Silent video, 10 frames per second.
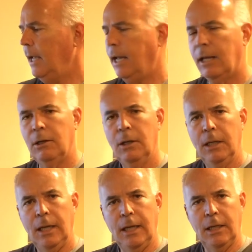and
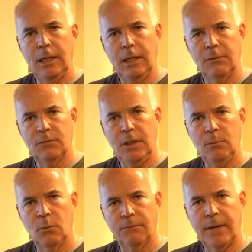it is
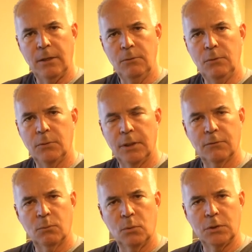teamed with
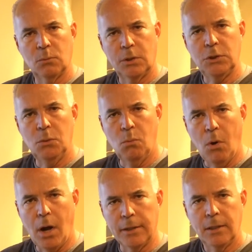phytonutrients, which are what you
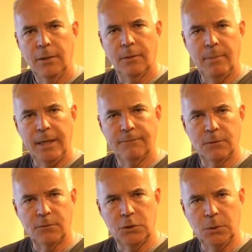want, the
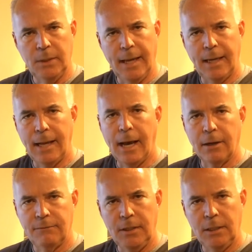benefits that you get
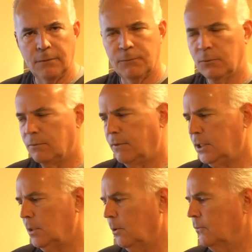out of eating the fruits and
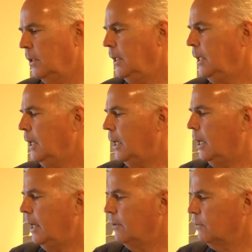vegetables.
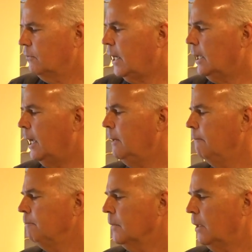Uh, as a sidelight,
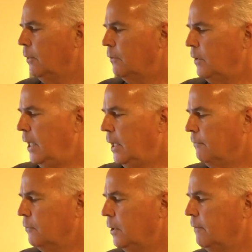this
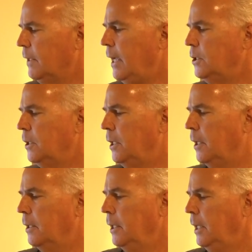NSF certification
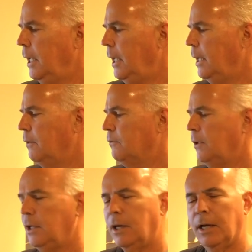here
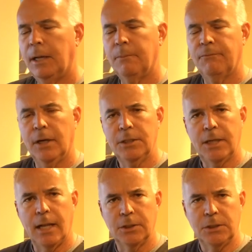is um, very
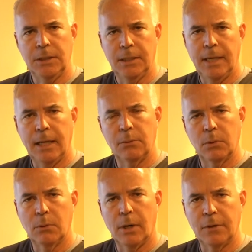challenging to get and
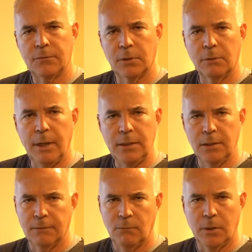requires a great
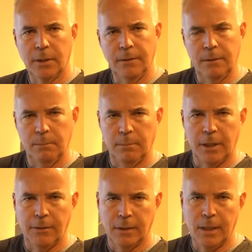deal of work on the
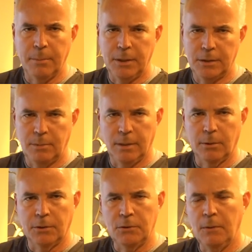part of the company to be
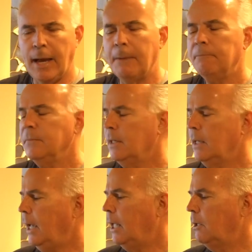able to do that.
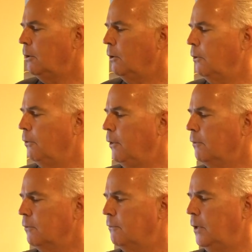And
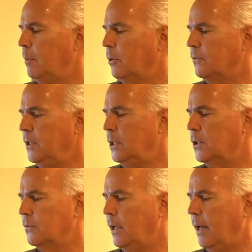this is very
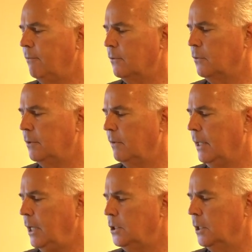prestigious to have this
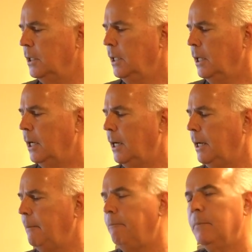certification.
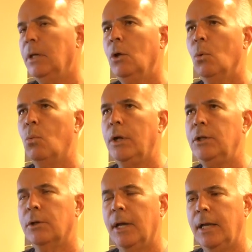Um,
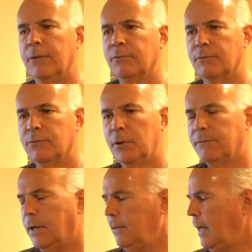when you're NSF
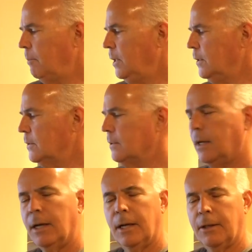certified, that means
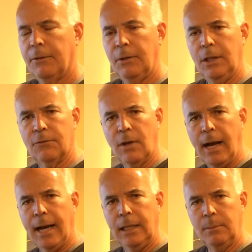uh, it's
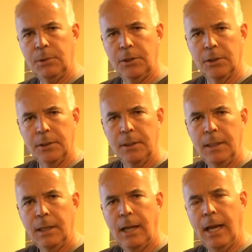highly pure
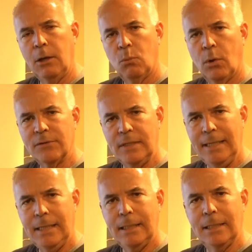and what's
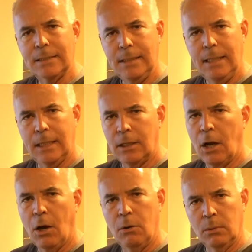in it is in it
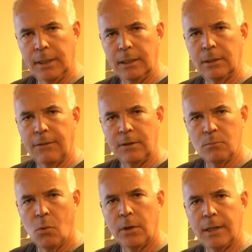only, nothing
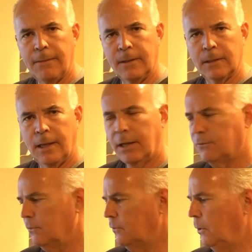more, nothing
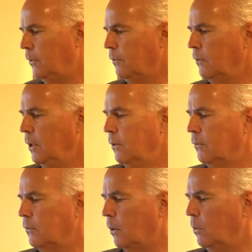less. And so this,
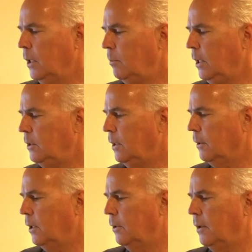this is a really big
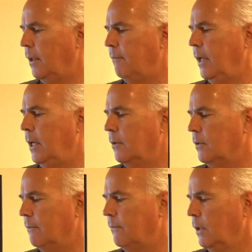deal here to have
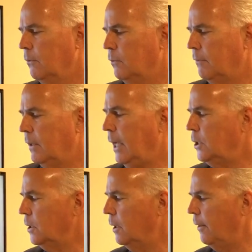NSF
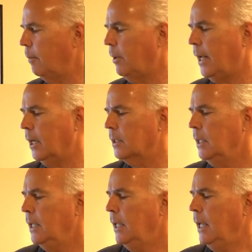certification on the product.
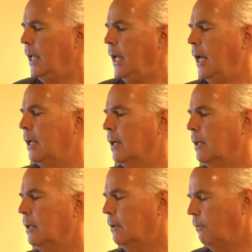And
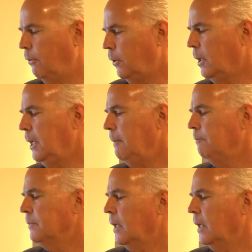thirdly